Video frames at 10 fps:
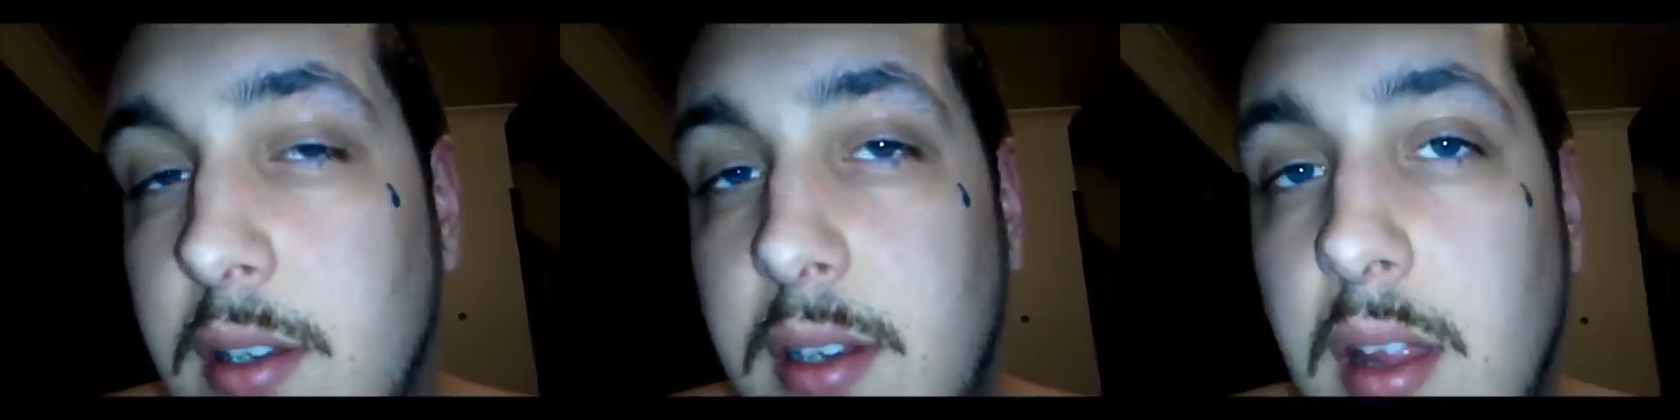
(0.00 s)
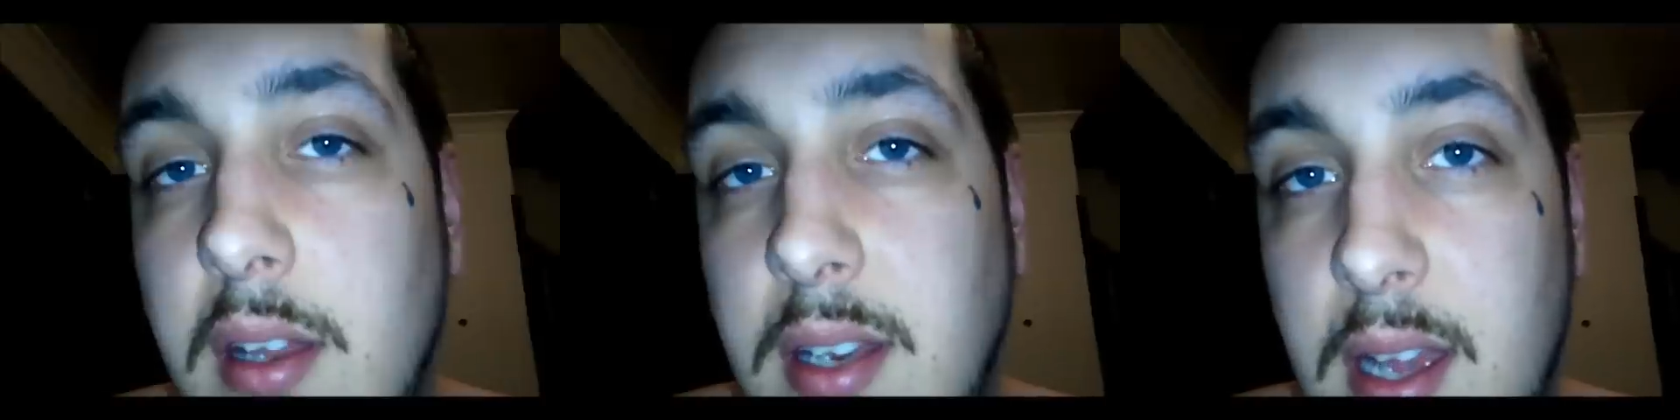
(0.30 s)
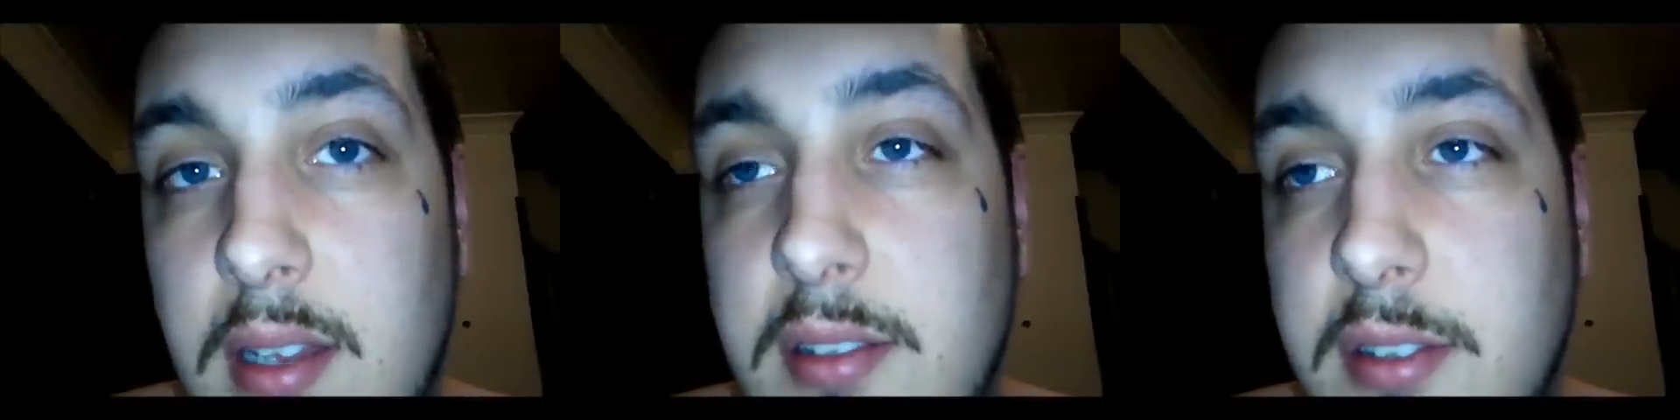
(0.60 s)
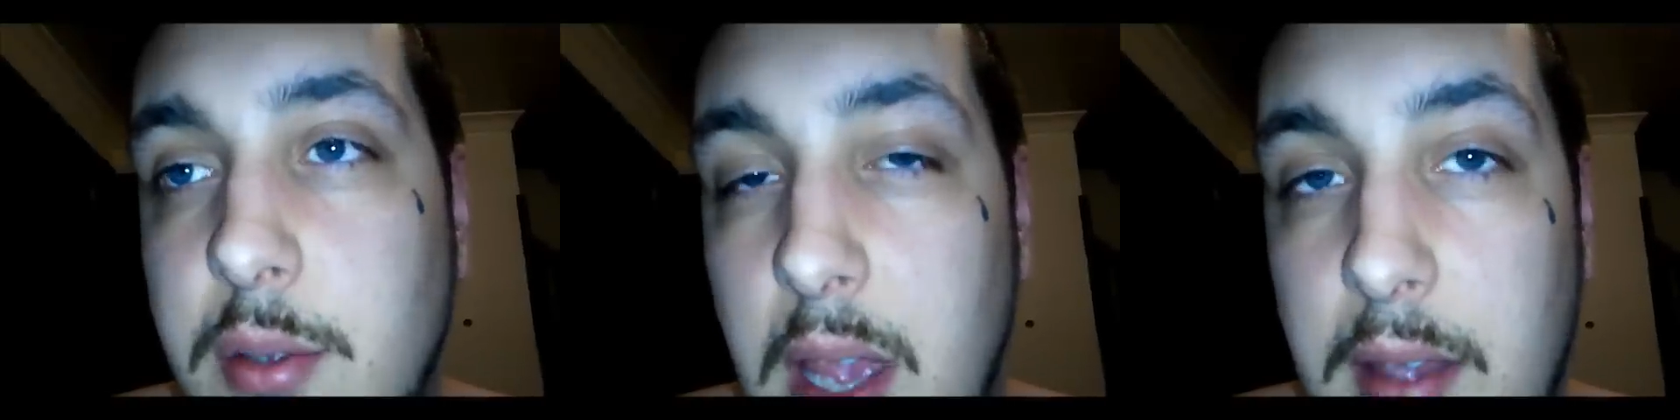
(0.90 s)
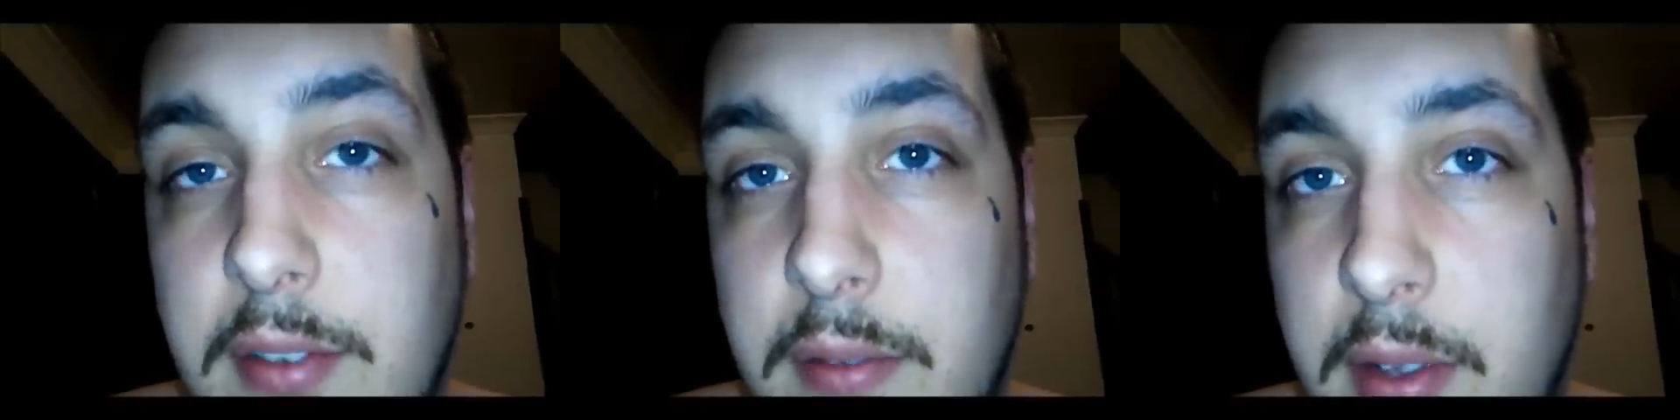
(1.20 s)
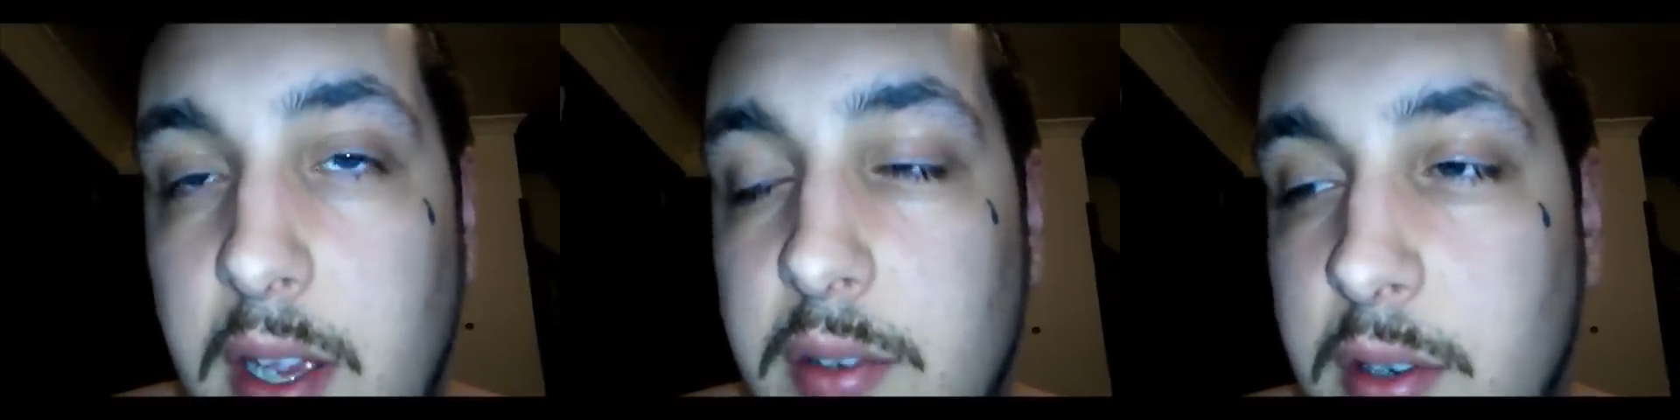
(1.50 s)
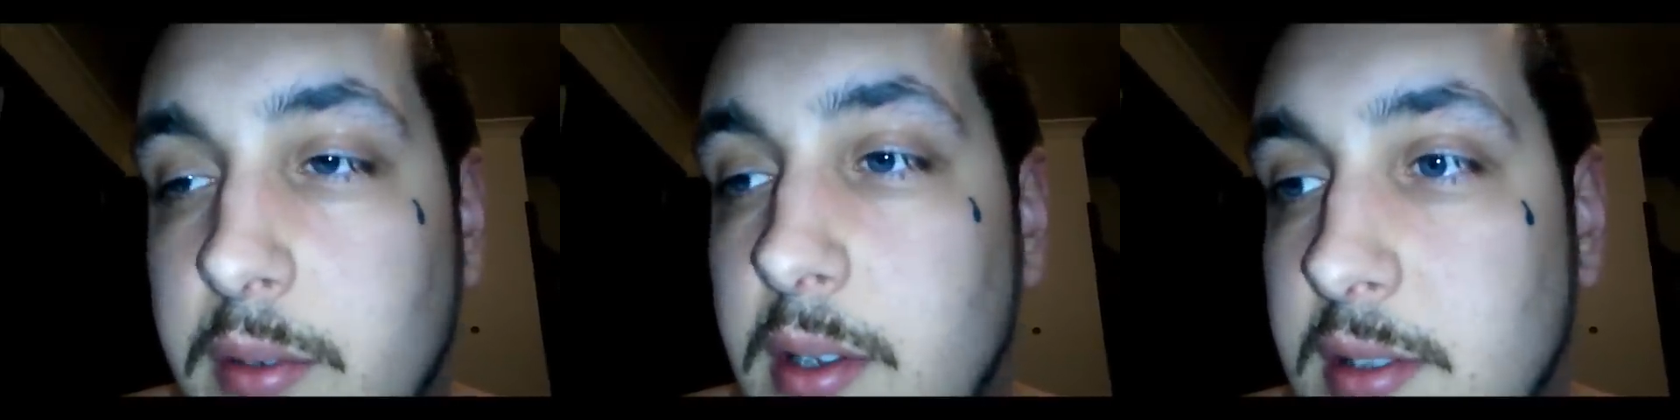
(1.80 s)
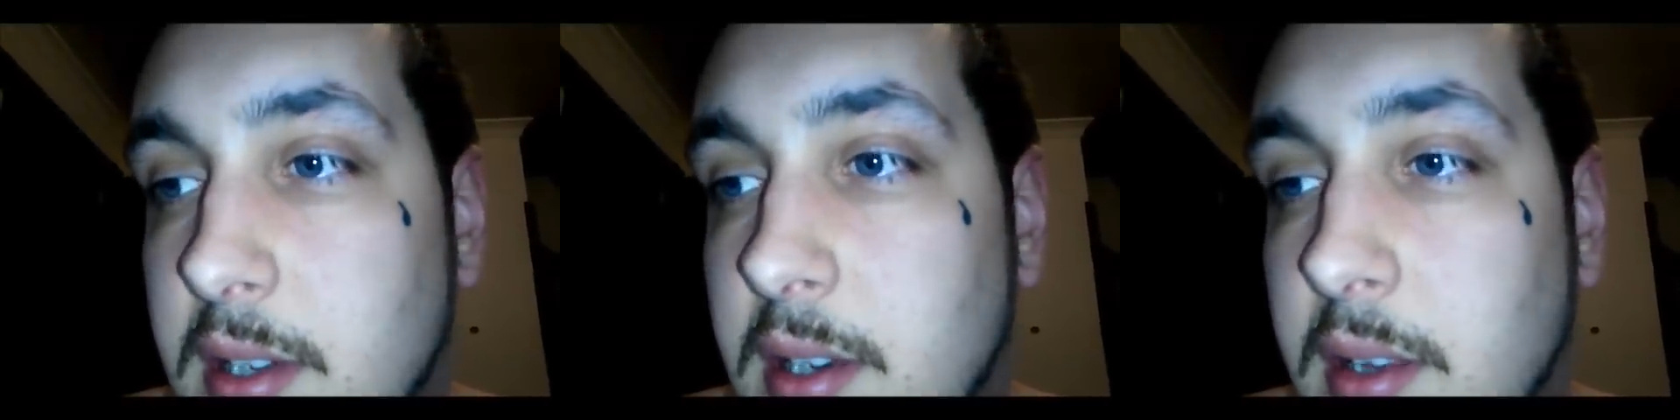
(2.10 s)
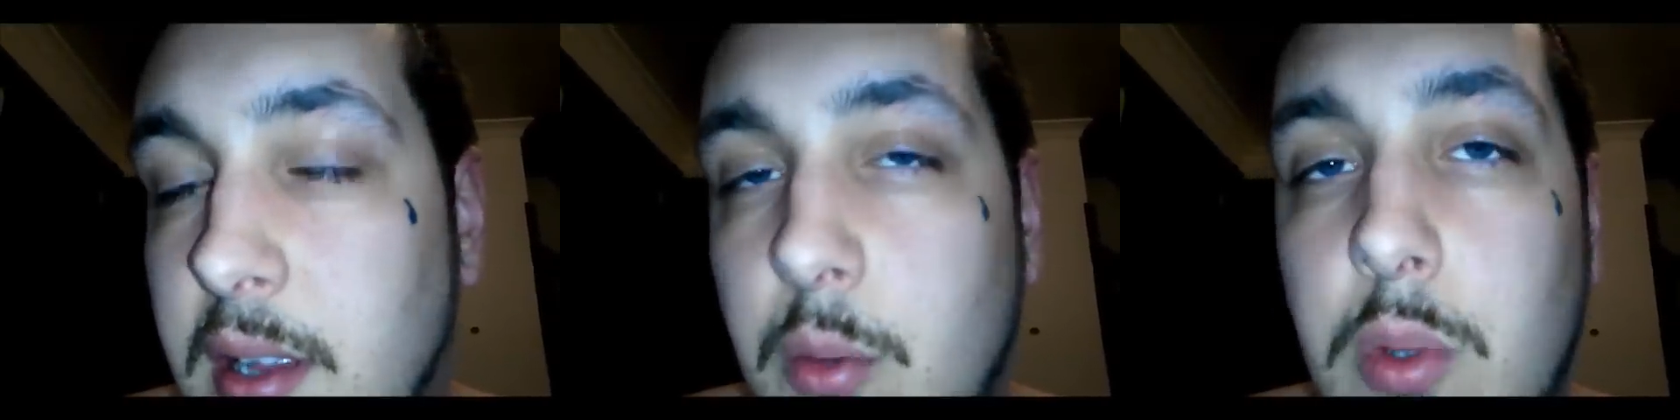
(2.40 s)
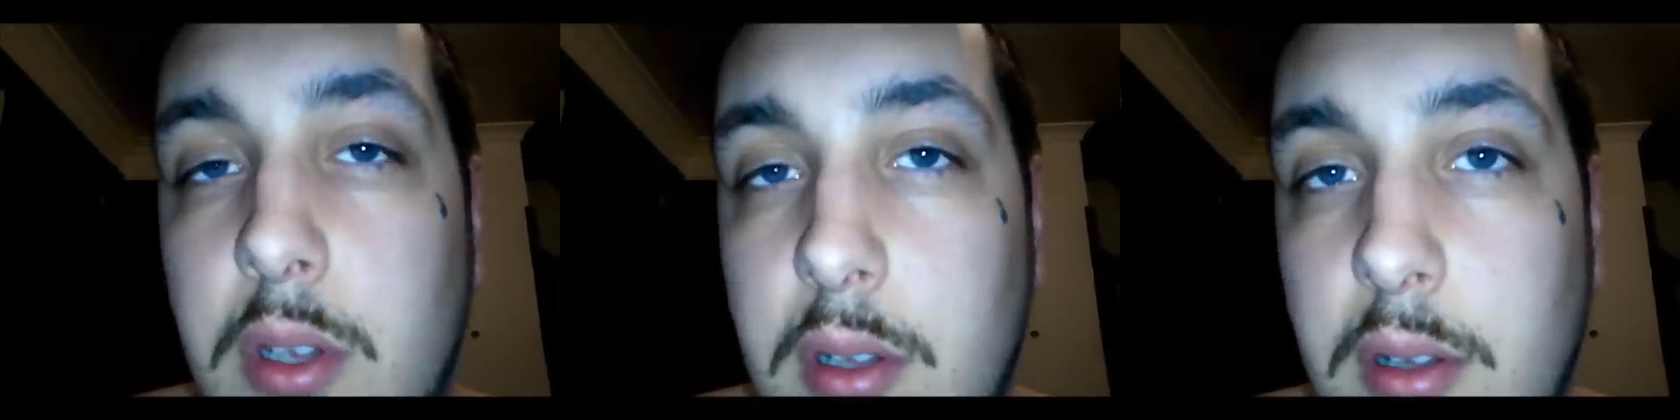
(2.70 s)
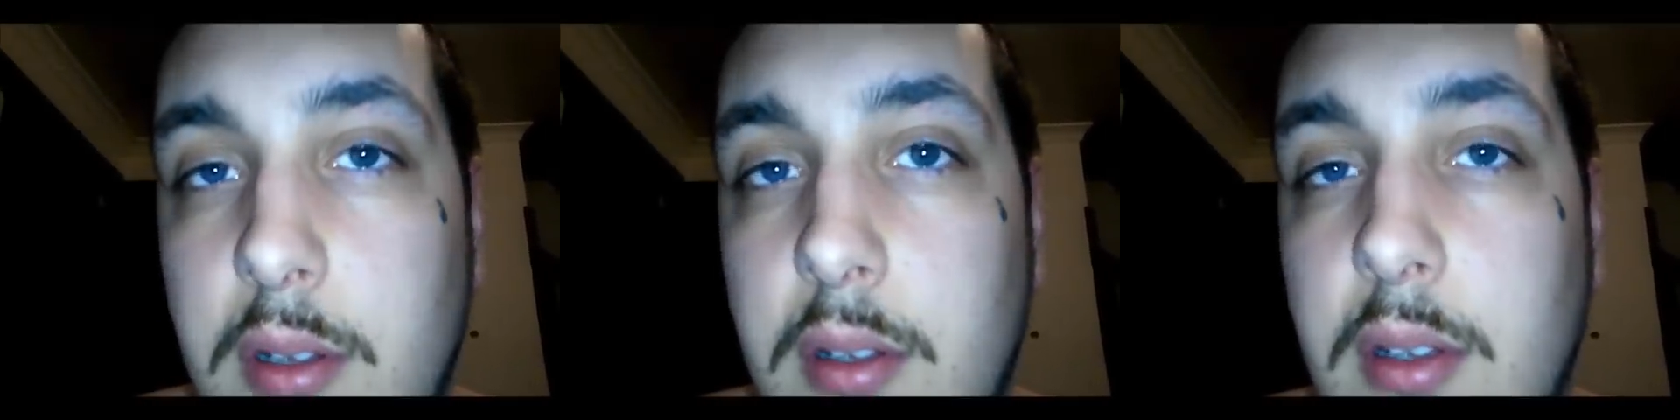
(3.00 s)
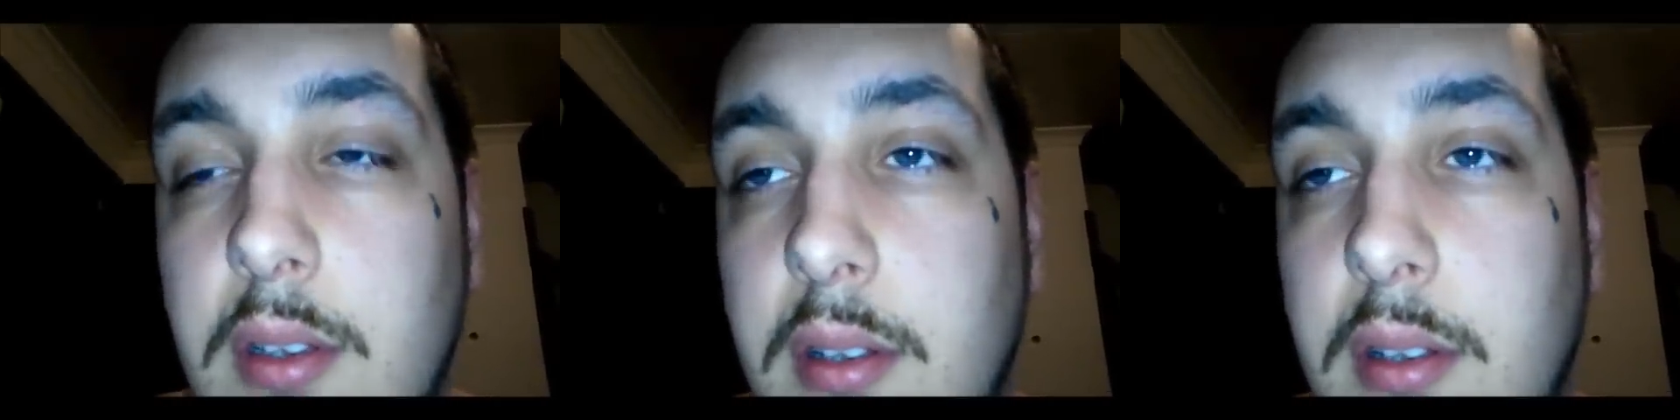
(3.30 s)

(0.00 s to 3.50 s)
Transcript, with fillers: You're going to tell it yes, you have to factory reset it. That will